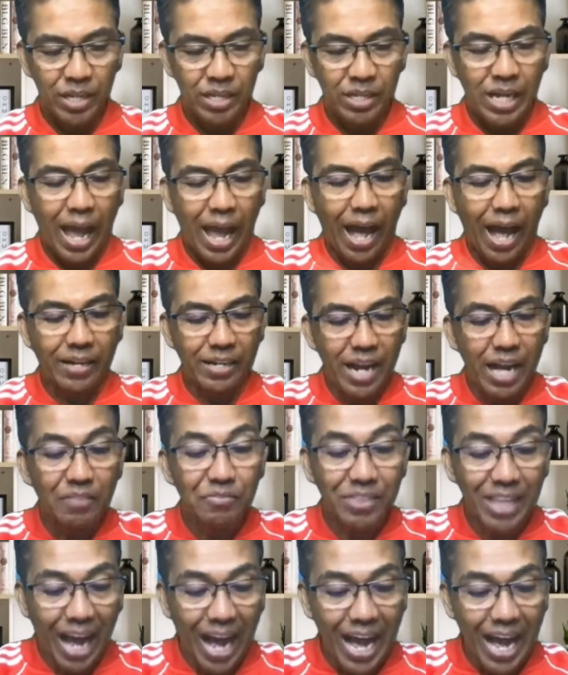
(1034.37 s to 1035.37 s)

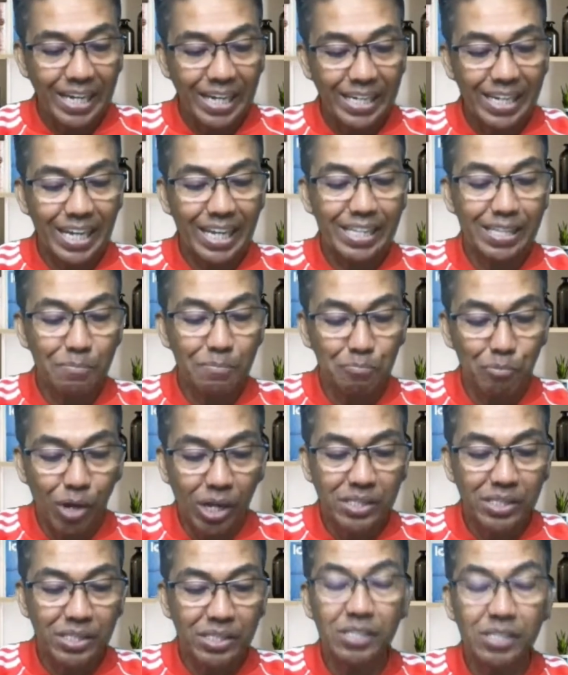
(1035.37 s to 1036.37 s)
Haran died in the
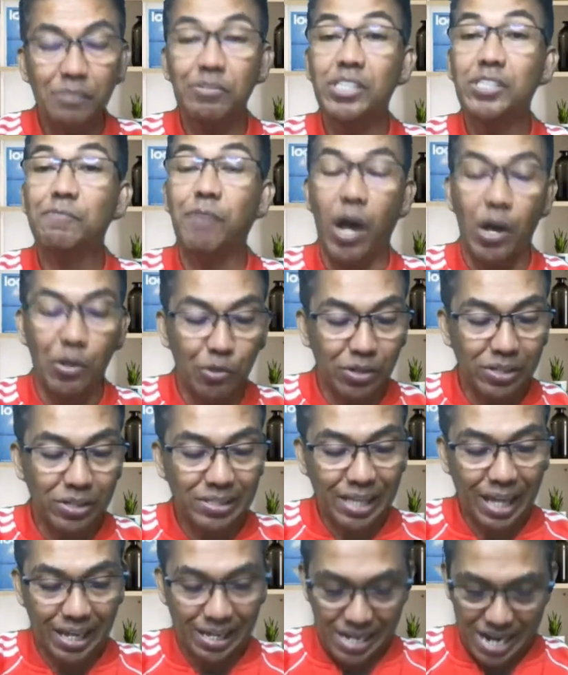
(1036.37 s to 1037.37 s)
presence of his father
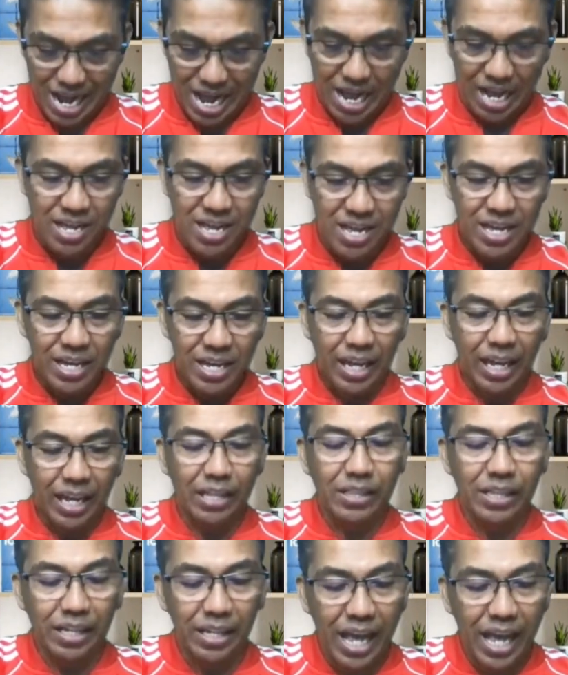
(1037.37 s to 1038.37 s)
Terah
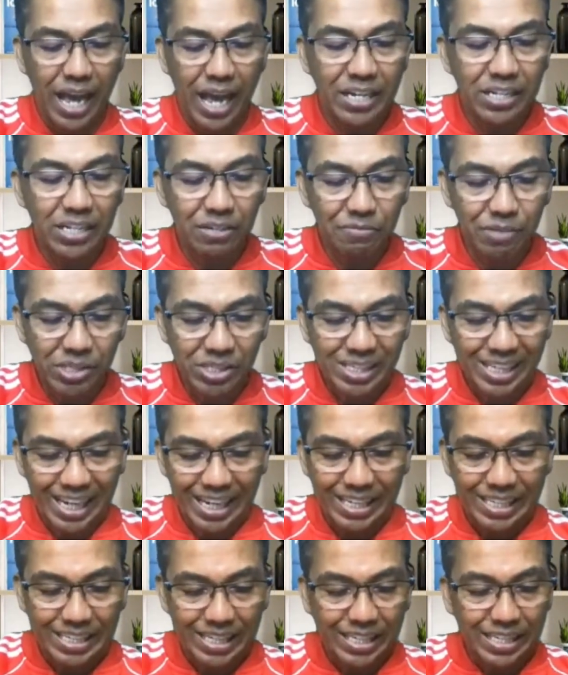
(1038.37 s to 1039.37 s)
in the land of his
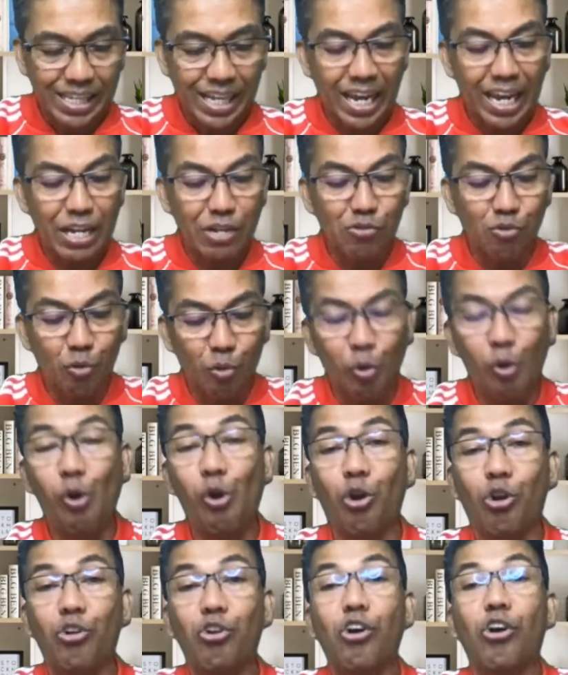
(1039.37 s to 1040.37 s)
kindred in
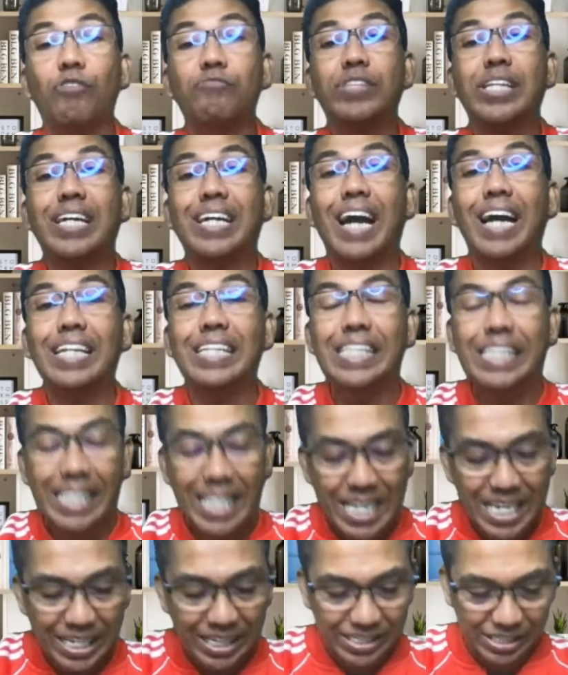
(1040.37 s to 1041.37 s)
Ur of the
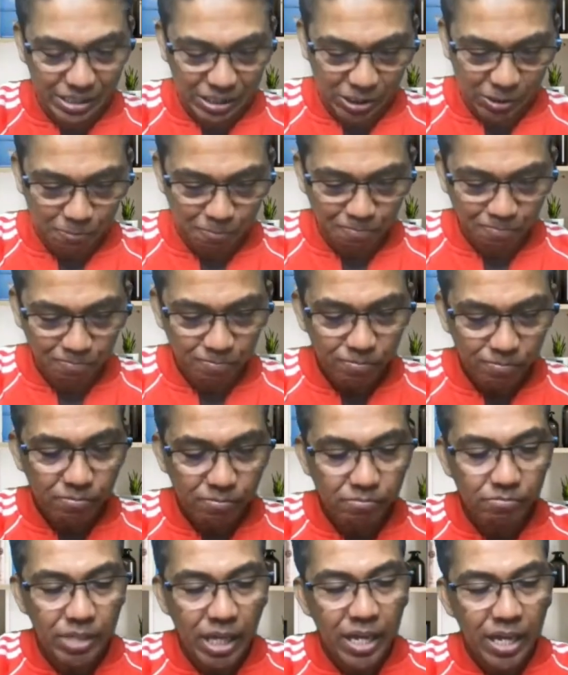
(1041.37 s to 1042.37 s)
Chaldeans.
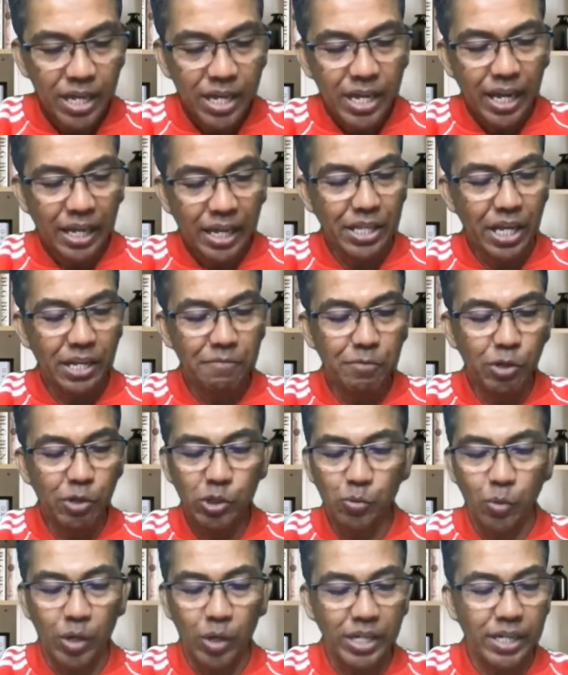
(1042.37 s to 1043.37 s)
And then in verse
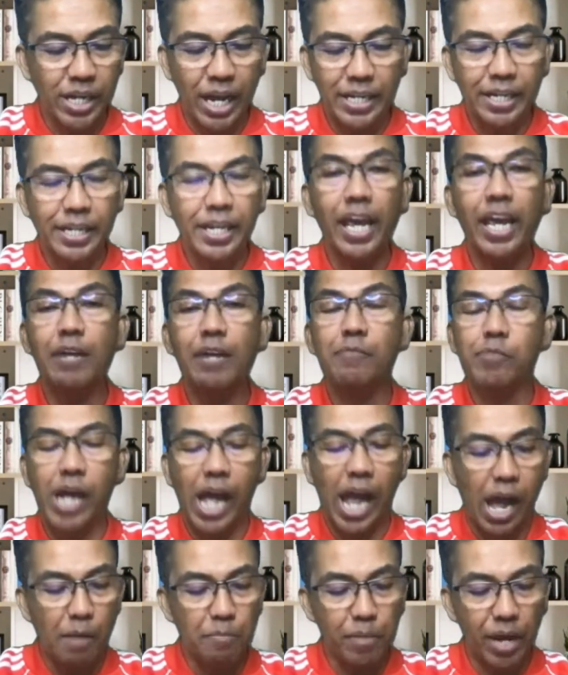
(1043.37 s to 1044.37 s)
29, and
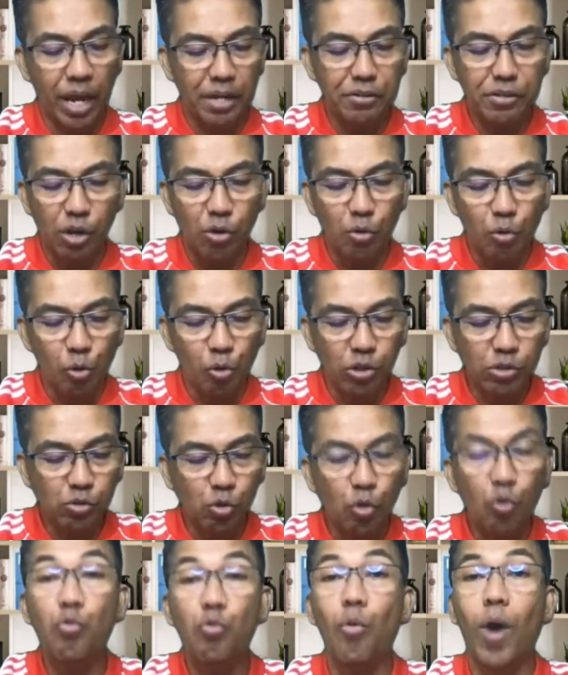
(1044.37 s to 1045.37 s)
Abraham and Nahor
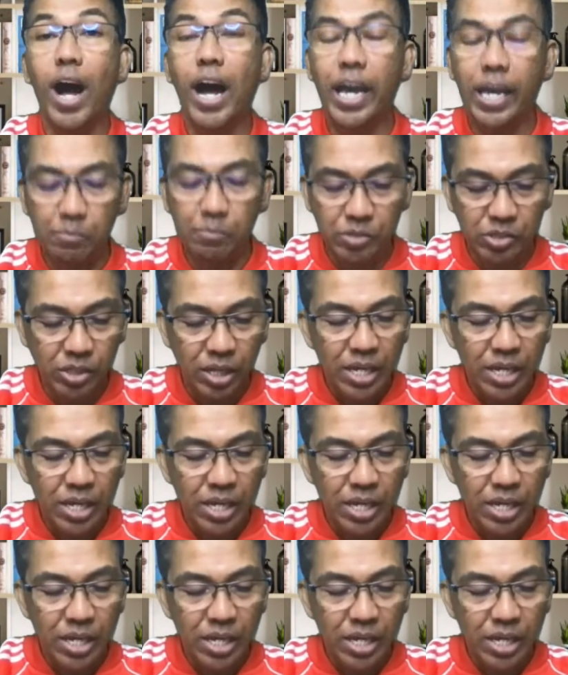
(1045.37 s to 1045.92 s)
took wives.